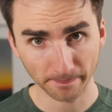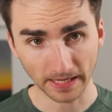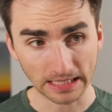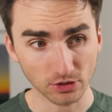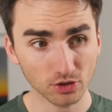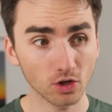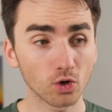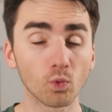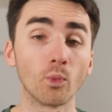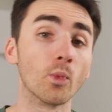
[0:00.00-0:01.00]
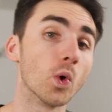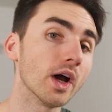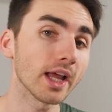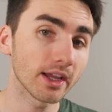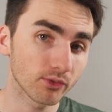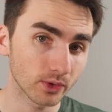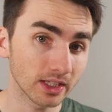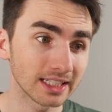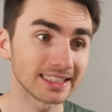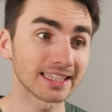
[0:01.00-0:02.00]
And so what I've
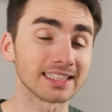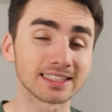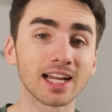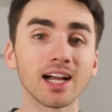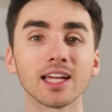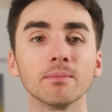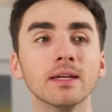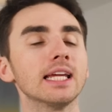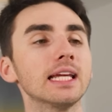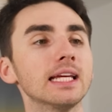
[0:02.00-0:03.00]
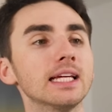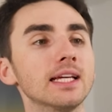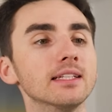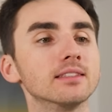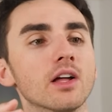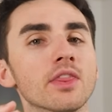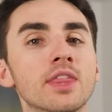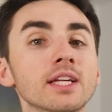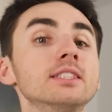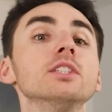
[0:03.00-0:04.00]
realized at this time is
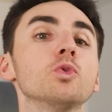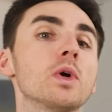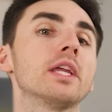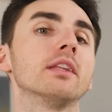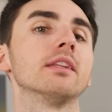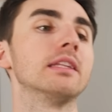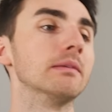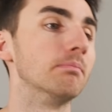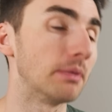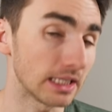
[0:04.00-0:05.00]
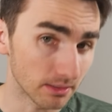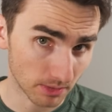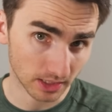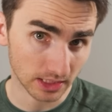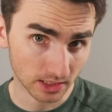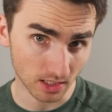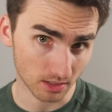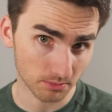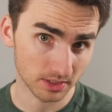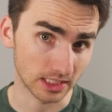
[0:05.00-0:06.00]
this is when the big money
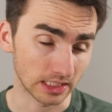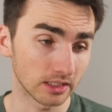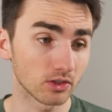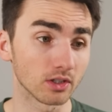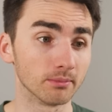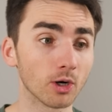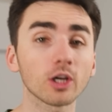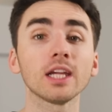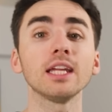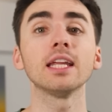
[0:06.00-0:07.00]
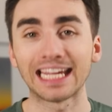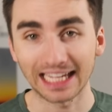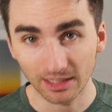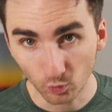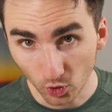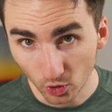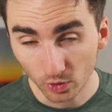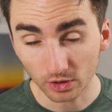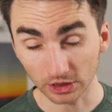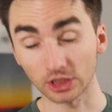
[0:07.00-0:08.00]
comes into the market and will
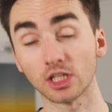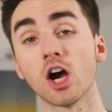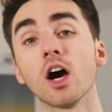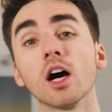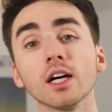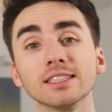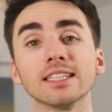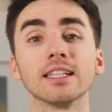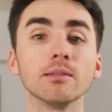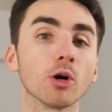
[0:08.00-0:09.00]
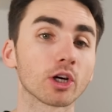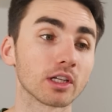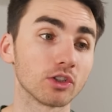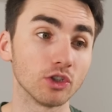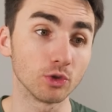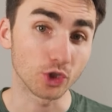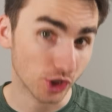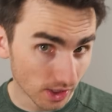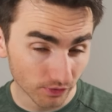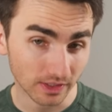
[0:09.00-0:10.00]
cause the market to
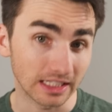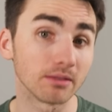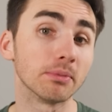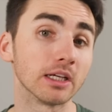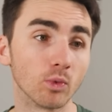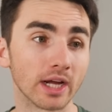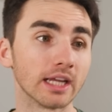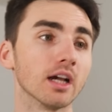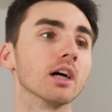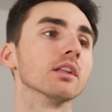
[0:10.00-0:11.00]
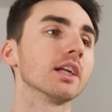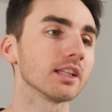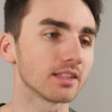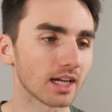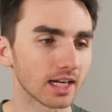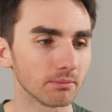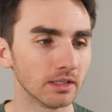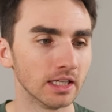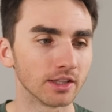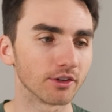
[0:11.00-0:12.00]
shift in a big way. A lot of the time,
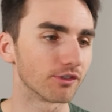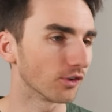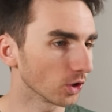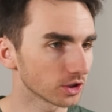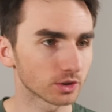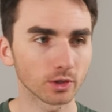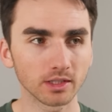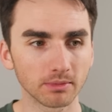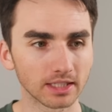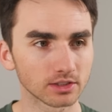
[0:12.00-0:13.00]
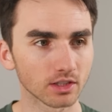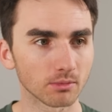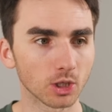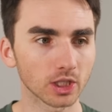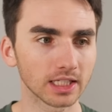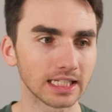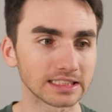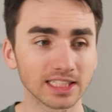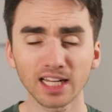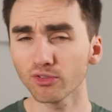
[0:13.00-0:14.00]
the first 30 minutes of the market,
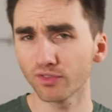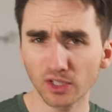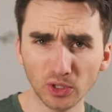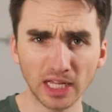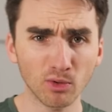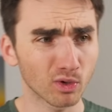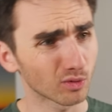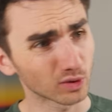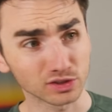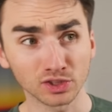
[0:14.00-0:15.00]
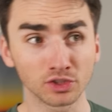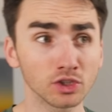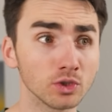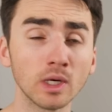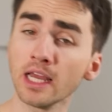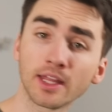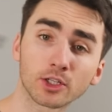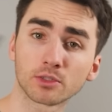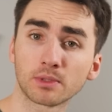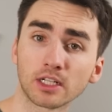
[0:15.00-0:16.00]
it's kind of figuring out what it wants to do.
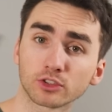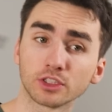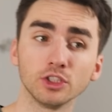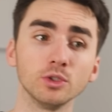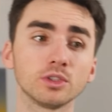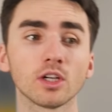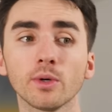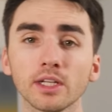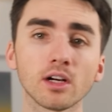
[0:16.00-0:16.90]
There's potentially news going